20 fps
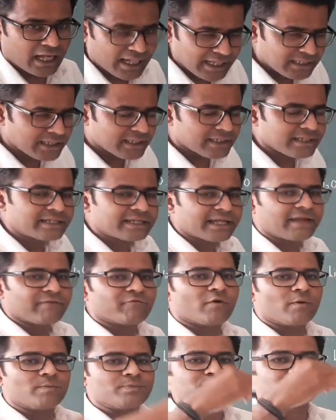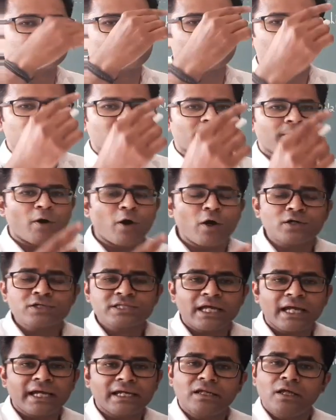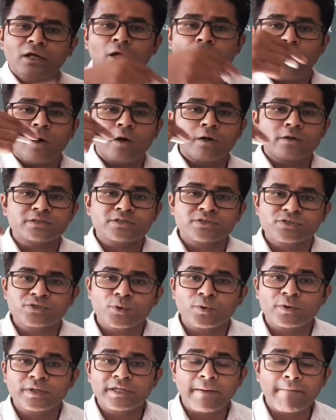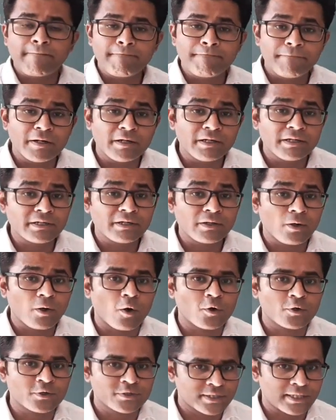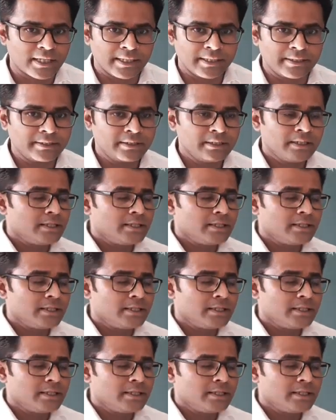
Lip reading: Either it can form sodium oxide or sodium peroxide.